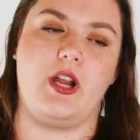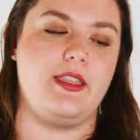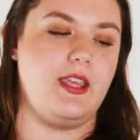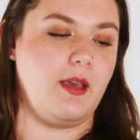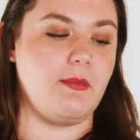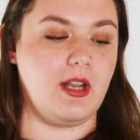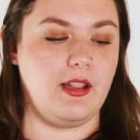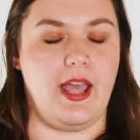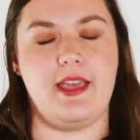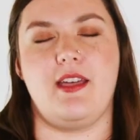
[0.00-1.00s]
I think I'm going to
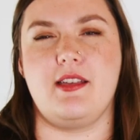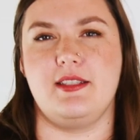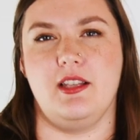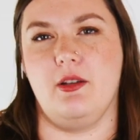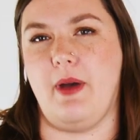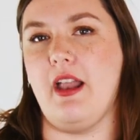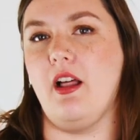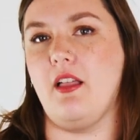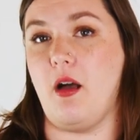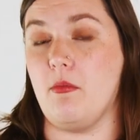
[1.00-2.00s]
like that silhouette a
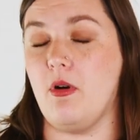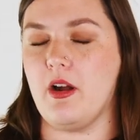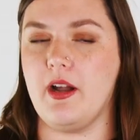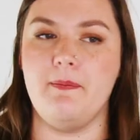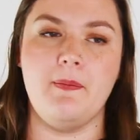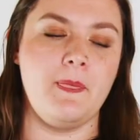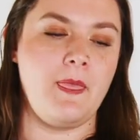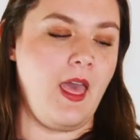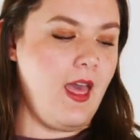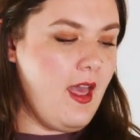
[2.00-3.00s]
lot more.
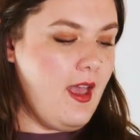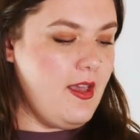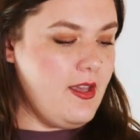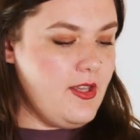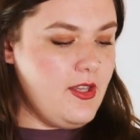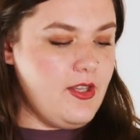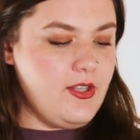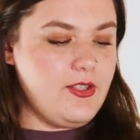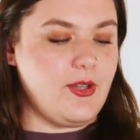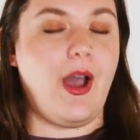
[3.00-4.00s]

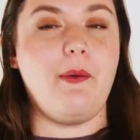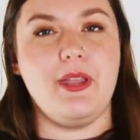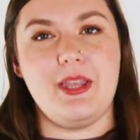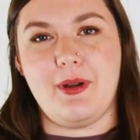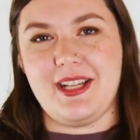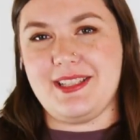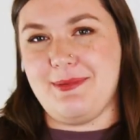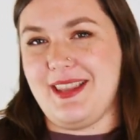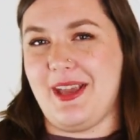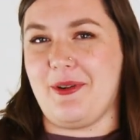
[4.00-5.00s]
So I really want it to be
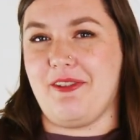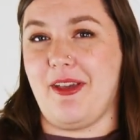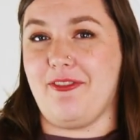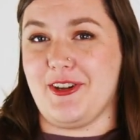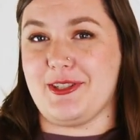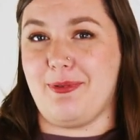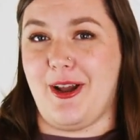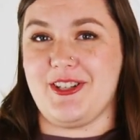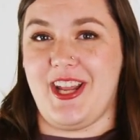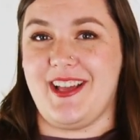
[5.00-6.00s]
like one of my first
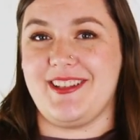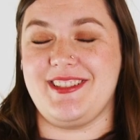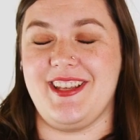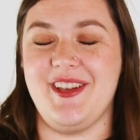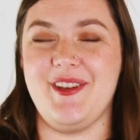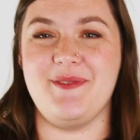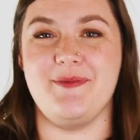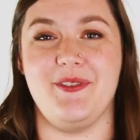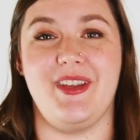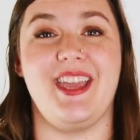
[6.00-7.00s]
projects
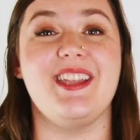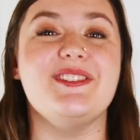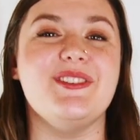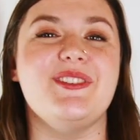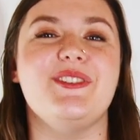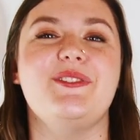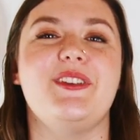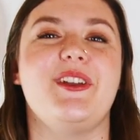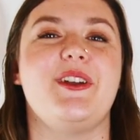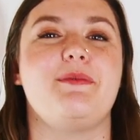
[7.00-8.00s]
moving into the new
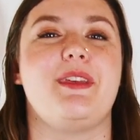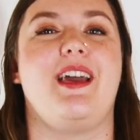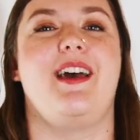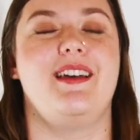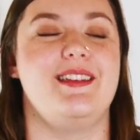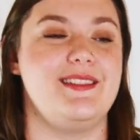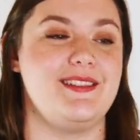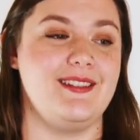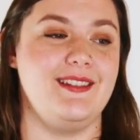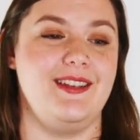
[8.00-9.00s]
year,
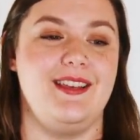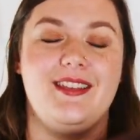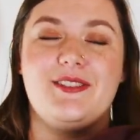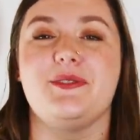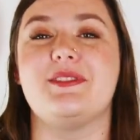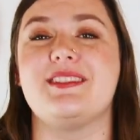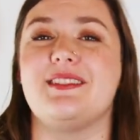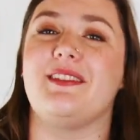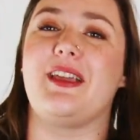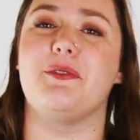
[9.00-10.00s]
because this is
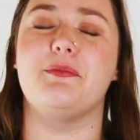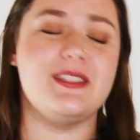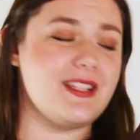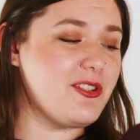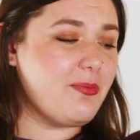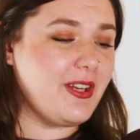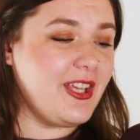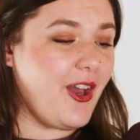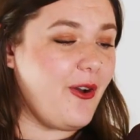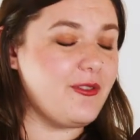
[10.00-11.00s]
like would be such a pretty
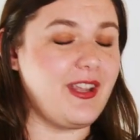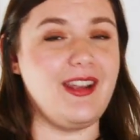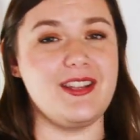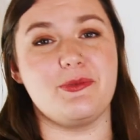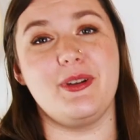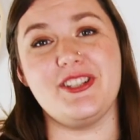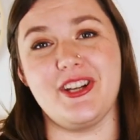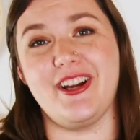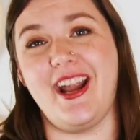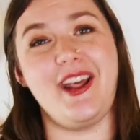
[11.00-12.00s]
coat and it's
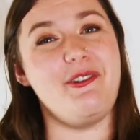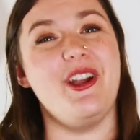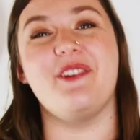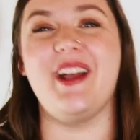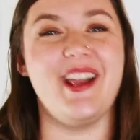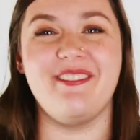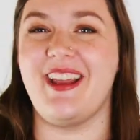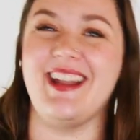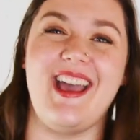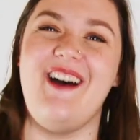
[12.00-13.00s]
winter and I want to wear it
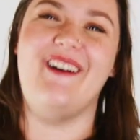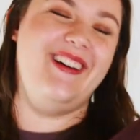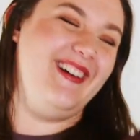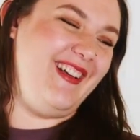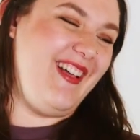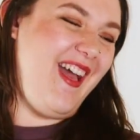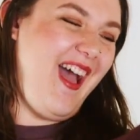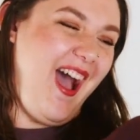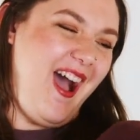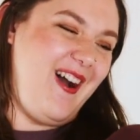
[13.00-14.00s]
right now.
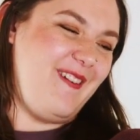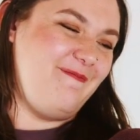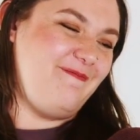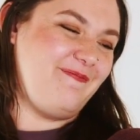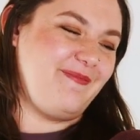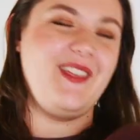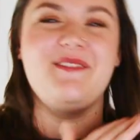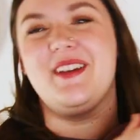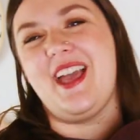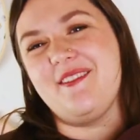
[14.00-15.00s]

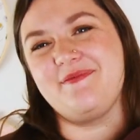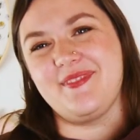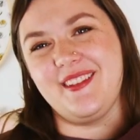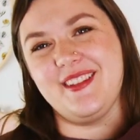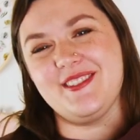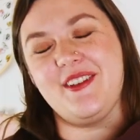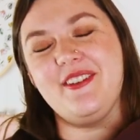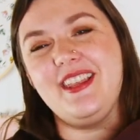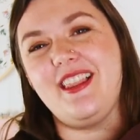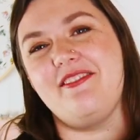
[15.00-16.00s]
But yeah, so I
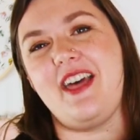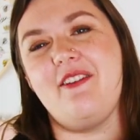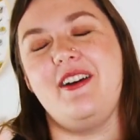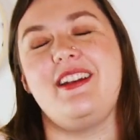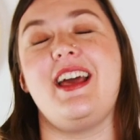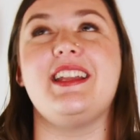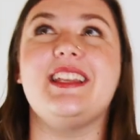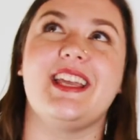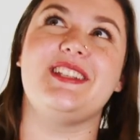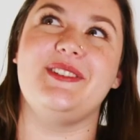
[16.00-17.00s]
really love that one. I didn't
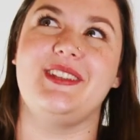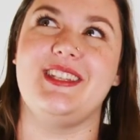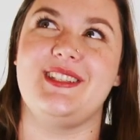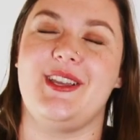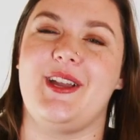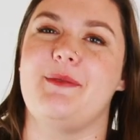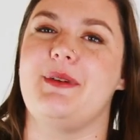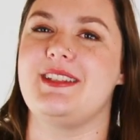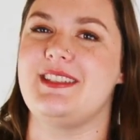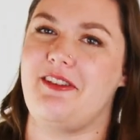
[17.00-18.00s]
get to it this year, but
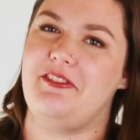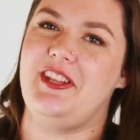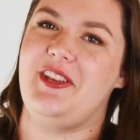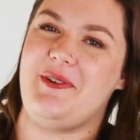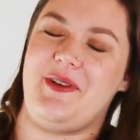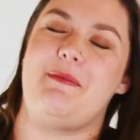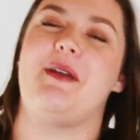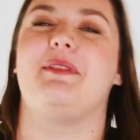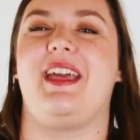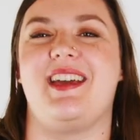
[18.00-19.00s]
it's definitely going on my
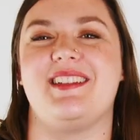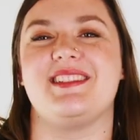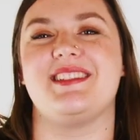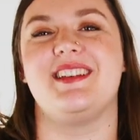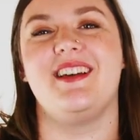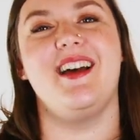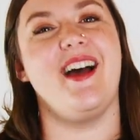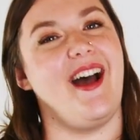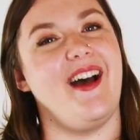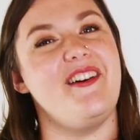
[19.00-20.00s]
plans
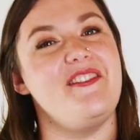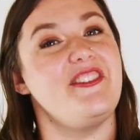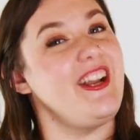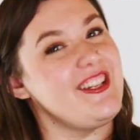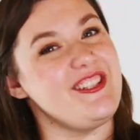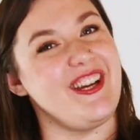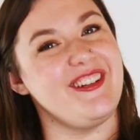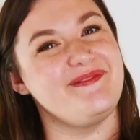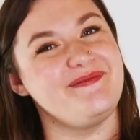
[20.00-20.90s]
for next year.